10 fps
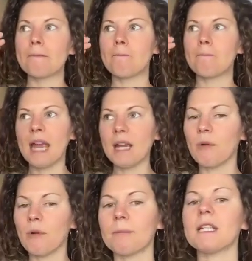
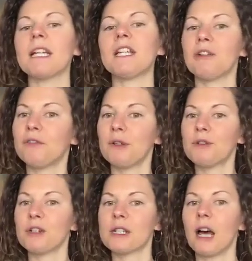bankrupting your
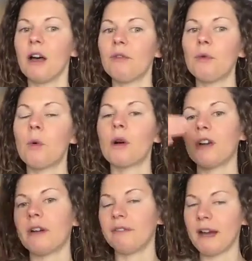future self or
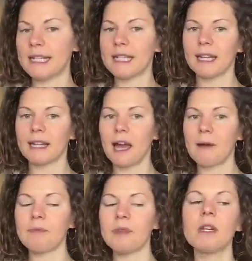you're investing in
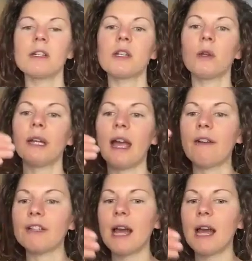them. So, like
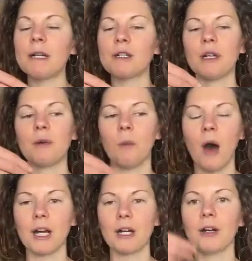every time I drink
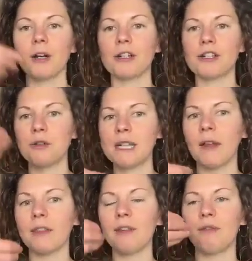water or choose
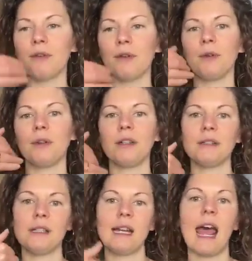healthy food
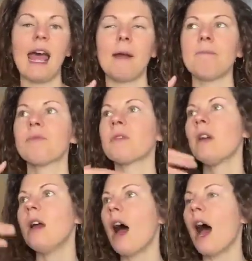today,
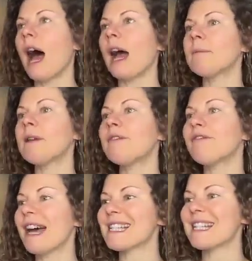I'm
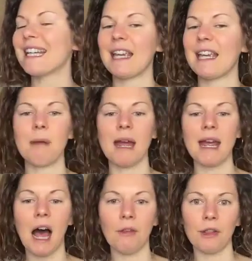investing in my
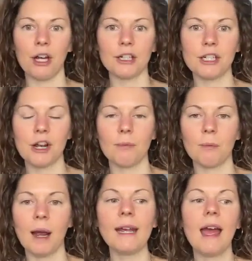health long
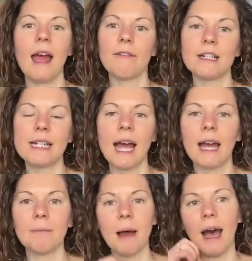term, right? Every
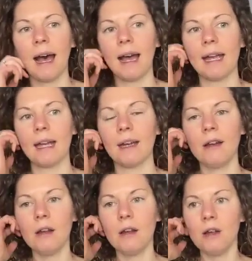time I